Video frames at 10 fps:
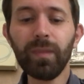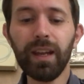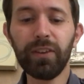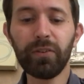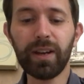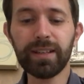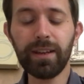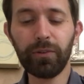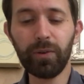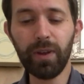He threaded
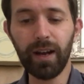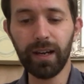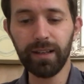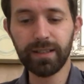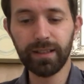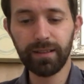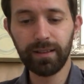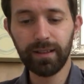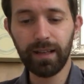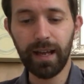it through the eyelet
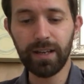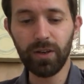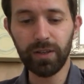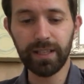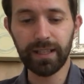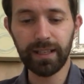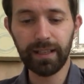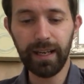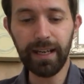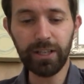and knotted
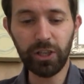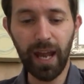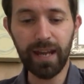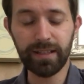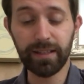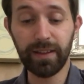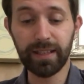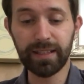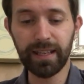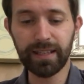each end to the
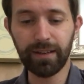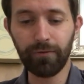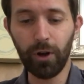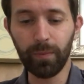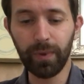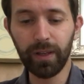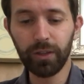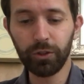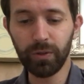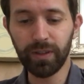existing rope
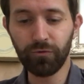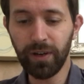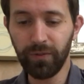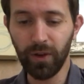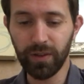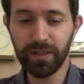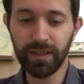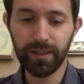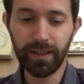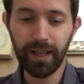using reef knots
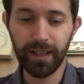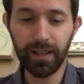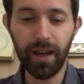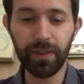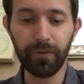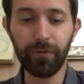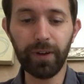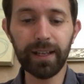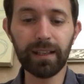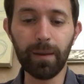and cut the
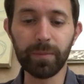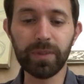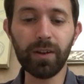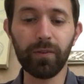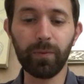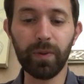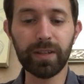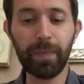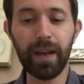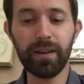frayed lumps off with his
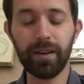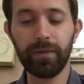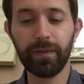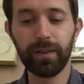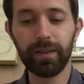penknife.